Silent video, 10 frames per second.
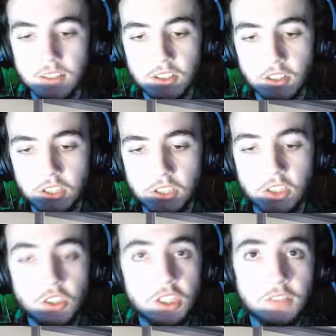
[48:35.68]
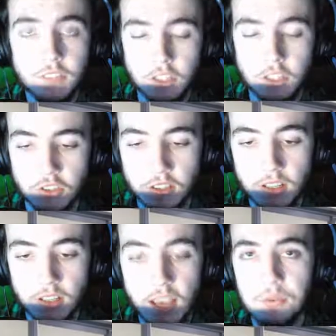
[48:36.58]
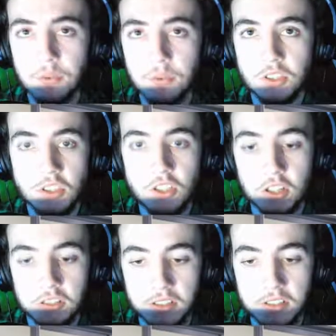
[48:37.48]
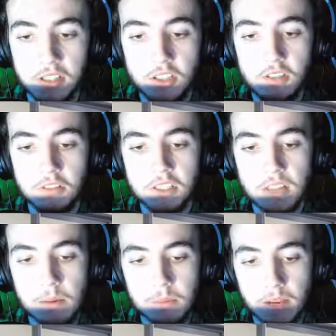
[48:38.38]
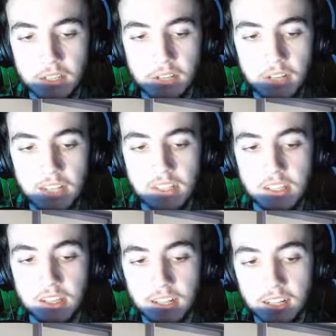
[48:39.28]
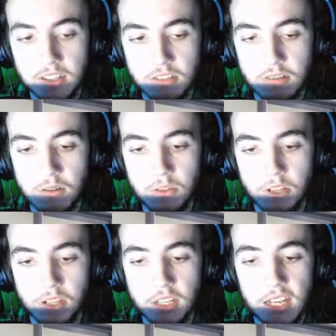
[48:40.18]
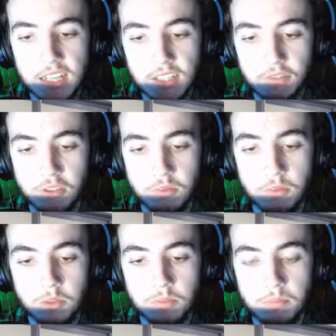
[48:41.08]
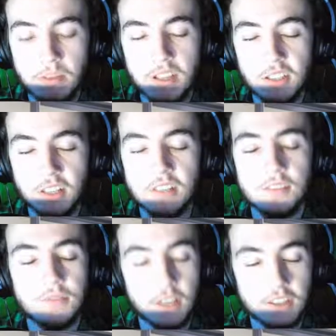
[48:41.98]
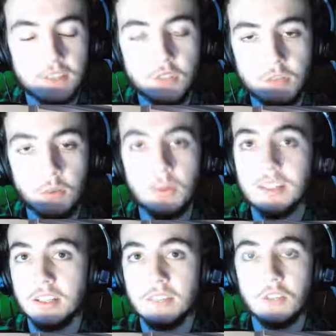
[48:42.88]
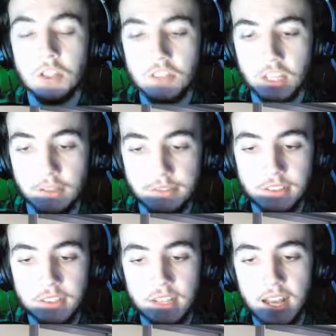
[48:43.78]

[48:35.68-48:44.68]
Suddenly, she's finished. Everyone is stunned. Yuri snaps back into reality, glances around her as if she bewildered even herself.